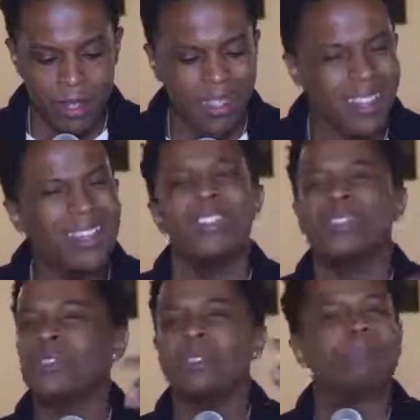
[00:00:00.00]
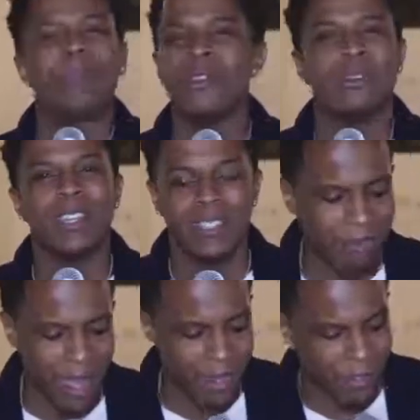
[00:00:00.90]
Cooked for the perfect
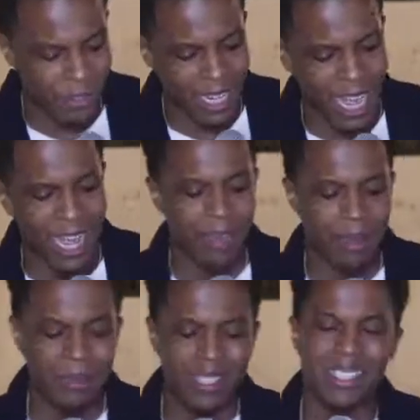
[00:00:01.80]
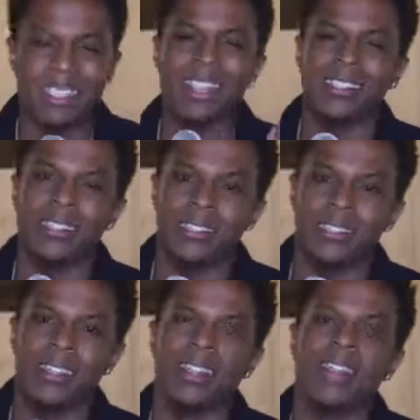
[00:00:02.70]
amount of time, just
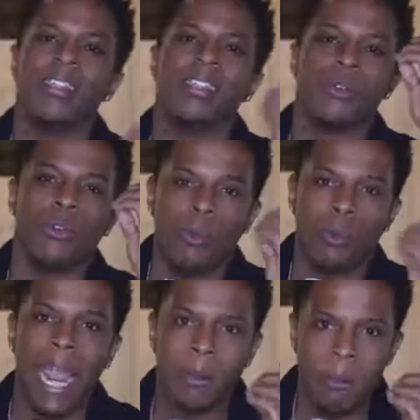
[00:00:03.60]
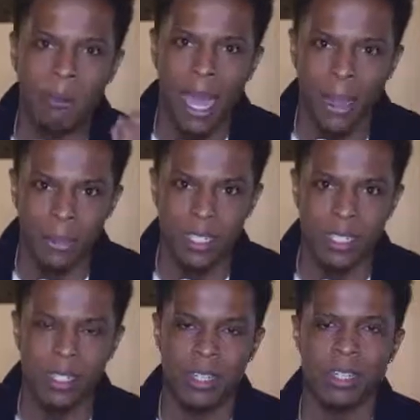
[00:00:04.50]
the right
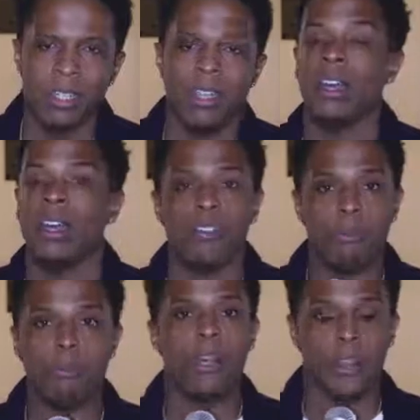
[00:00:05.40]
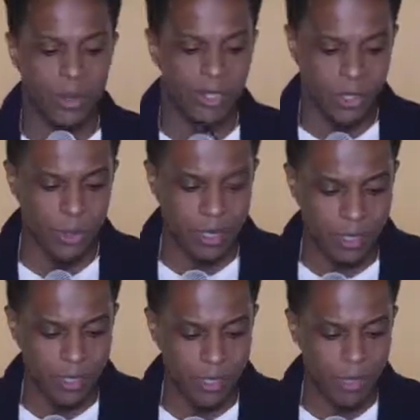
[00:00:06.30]
amount of buttery
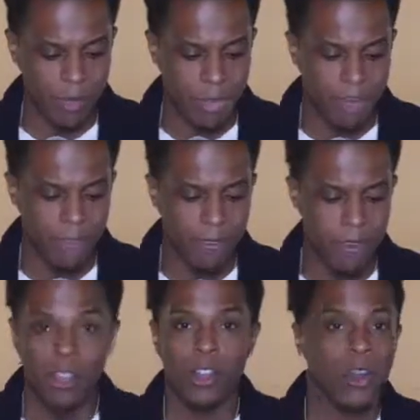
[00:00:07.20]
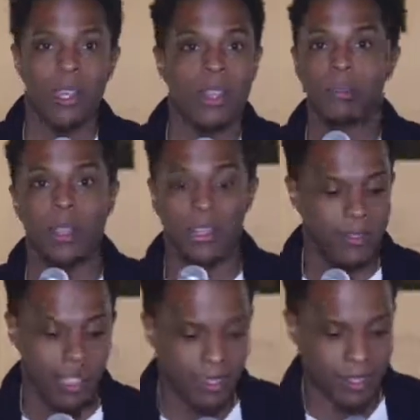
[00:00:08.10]
sweetness. Coy couldn't believe
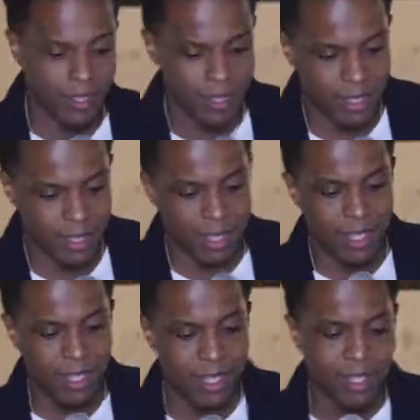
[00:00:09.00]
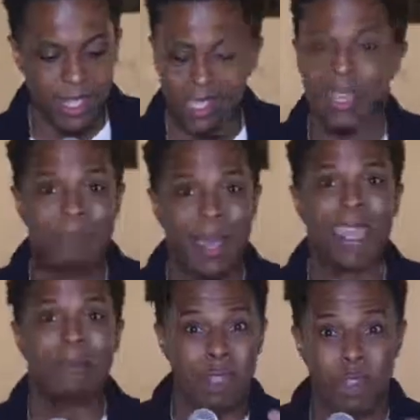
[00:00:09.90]
it. She said,
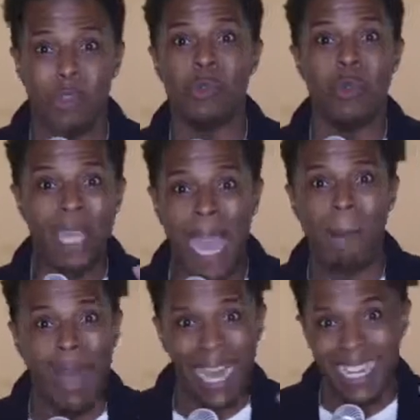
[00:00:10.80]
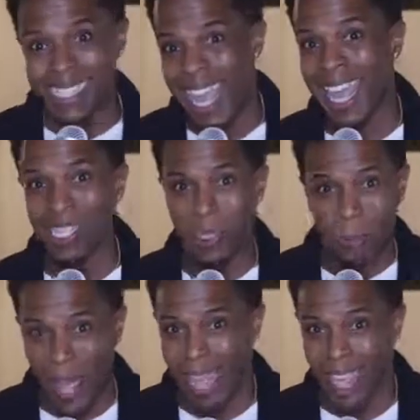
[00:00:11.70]
babe, you got my dad's
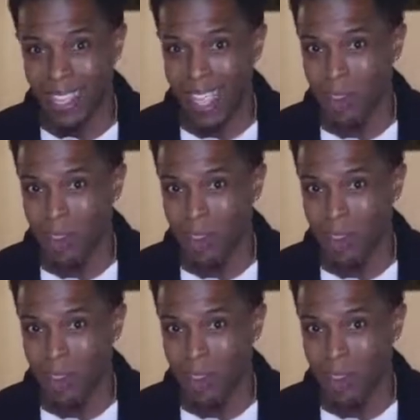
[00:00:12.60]
pancake